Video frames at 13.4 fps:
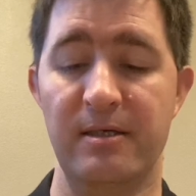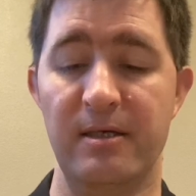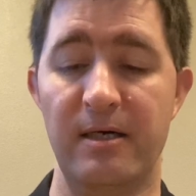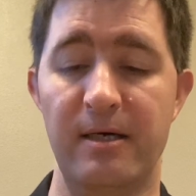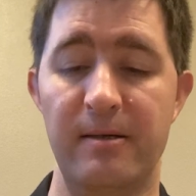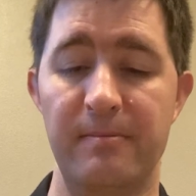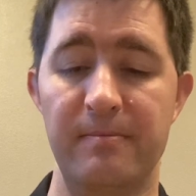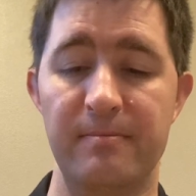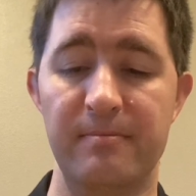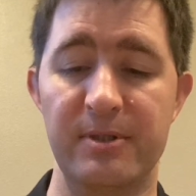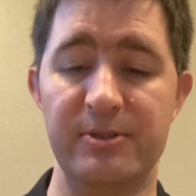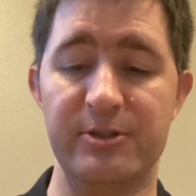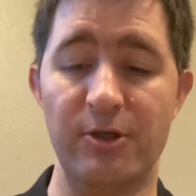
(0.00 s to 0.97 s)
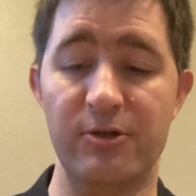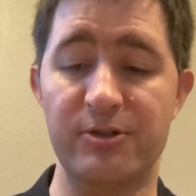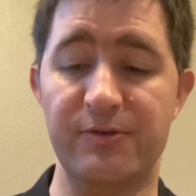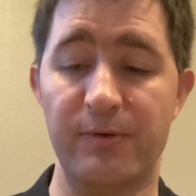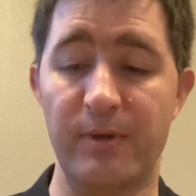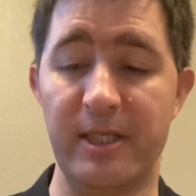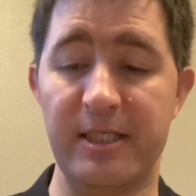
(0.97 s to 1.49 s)
Um, but
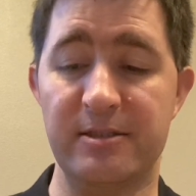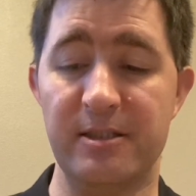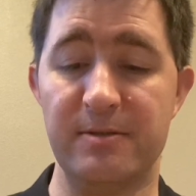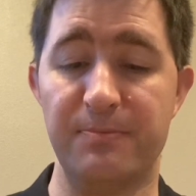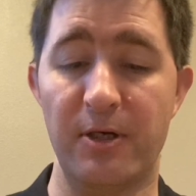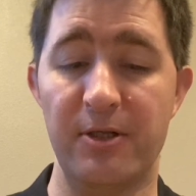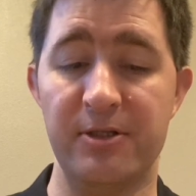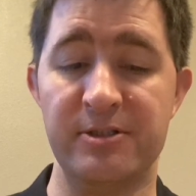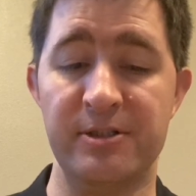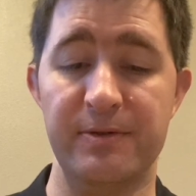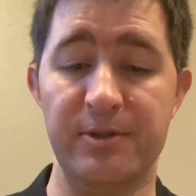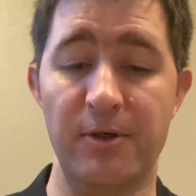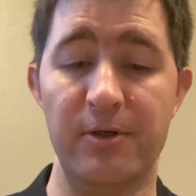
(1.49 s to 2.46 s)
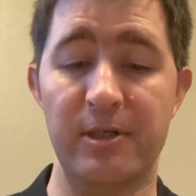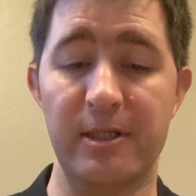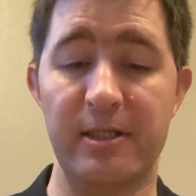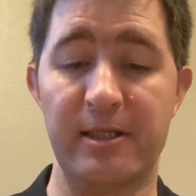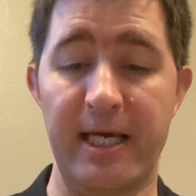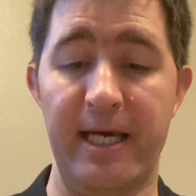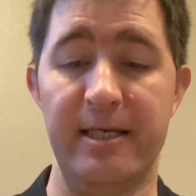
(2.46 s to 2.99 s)
Joseph released his brothers and returned to the
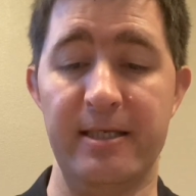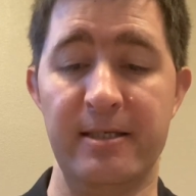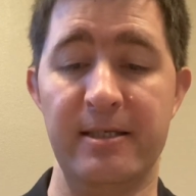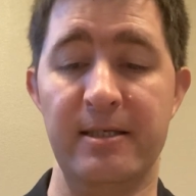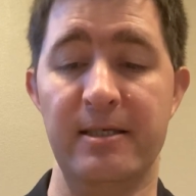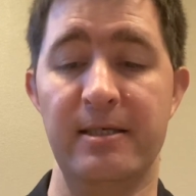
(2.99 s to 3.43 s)
Canaan.